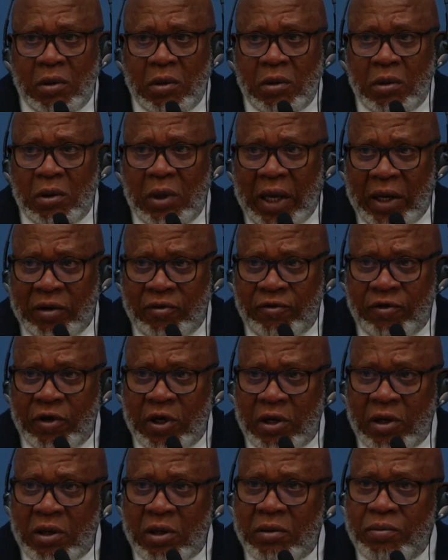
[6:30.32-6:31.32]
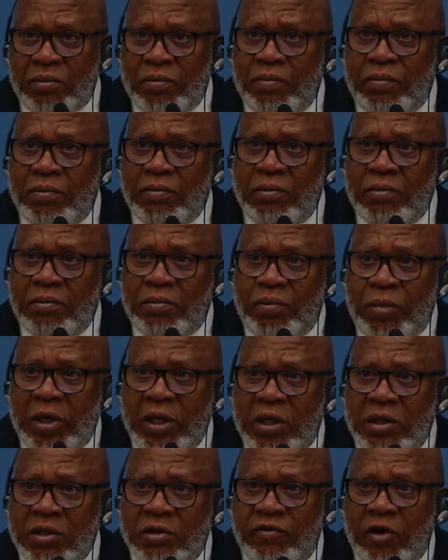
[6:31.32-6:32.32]
Latvia
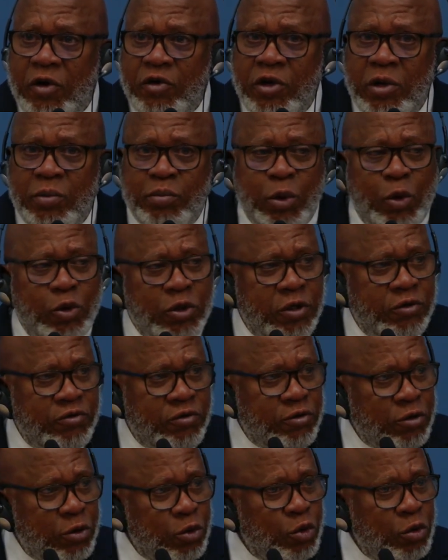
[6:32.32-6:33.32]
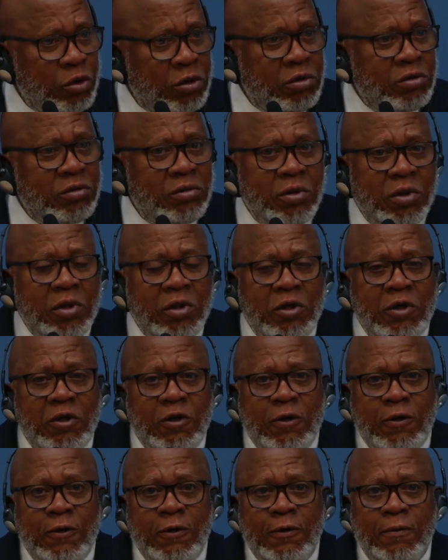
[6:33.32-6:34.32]
plays a very important role
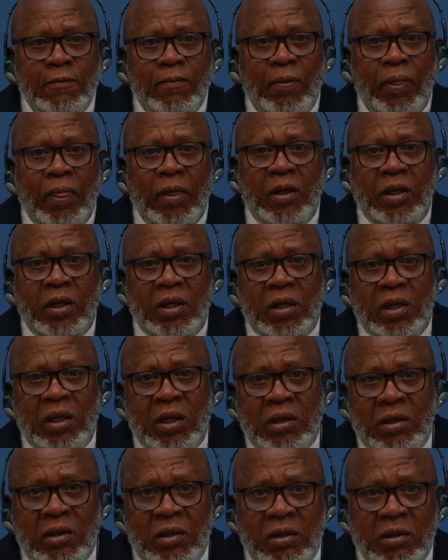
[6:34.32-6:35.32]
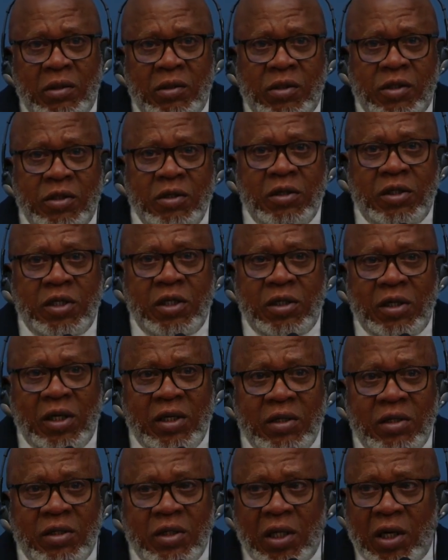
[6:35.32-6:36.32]
in certain
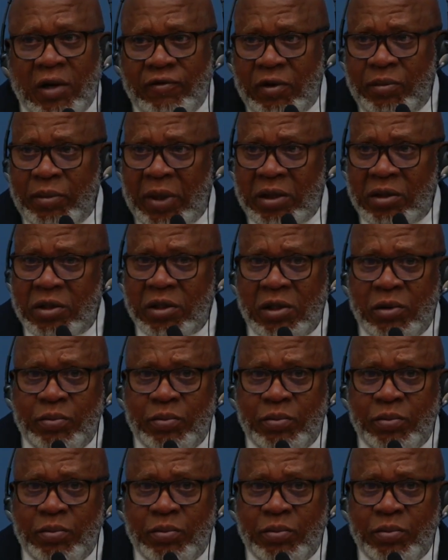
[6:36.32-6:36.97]
intergovernmental